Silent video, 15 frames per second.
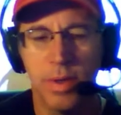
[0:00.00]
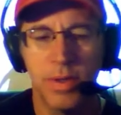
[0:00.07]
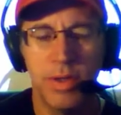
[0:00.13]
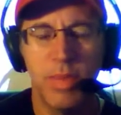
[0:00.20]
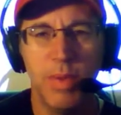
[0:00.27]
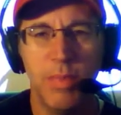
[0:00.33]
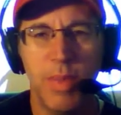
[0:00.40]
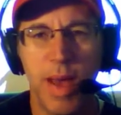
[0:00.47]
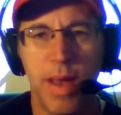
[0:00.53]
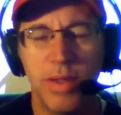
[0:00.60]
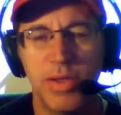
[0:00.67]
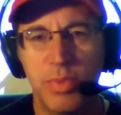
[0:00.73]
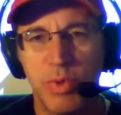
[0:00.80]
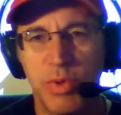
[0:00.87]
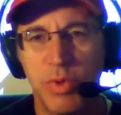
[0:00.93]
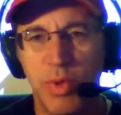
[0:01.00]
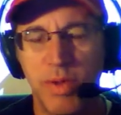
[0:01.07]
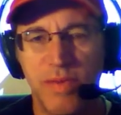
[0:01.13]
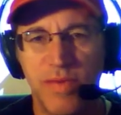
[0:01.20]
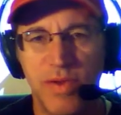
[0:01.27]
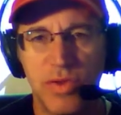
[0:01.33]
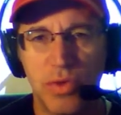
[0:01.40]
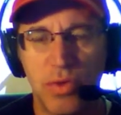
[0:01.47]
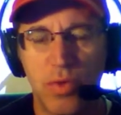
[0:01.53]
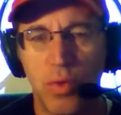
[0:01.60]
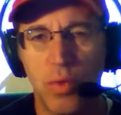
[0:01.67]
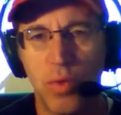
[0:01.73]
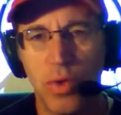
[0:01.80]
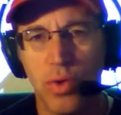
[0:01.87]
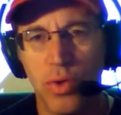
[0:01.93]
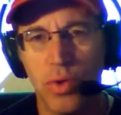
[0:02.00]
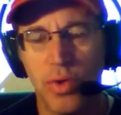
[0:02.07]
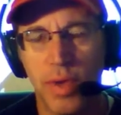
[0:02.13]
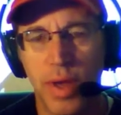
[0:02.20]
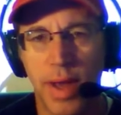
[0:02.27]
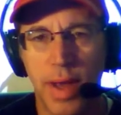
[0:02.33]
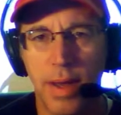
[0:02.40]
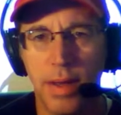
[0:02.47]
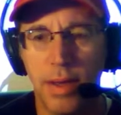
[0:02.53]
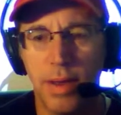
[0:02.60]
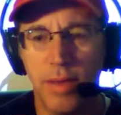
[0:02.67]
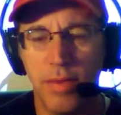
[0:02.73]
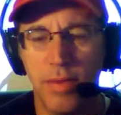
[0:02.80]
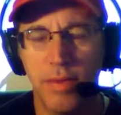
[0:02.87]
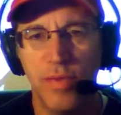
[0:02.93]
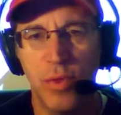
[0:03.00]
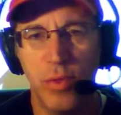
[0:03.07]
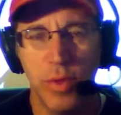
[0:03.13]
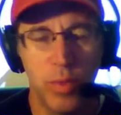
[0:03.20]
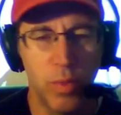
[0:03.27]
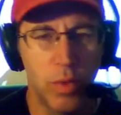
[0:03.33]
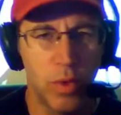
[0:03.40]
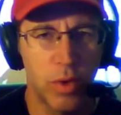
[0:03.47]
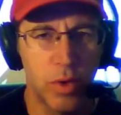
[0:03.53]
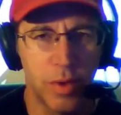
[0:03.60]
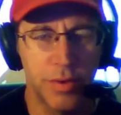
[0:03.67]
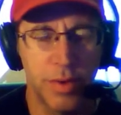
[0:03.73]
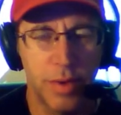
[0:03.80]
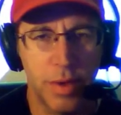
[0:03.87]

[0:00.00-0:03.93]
to be balanced between the physical world and the fluid world,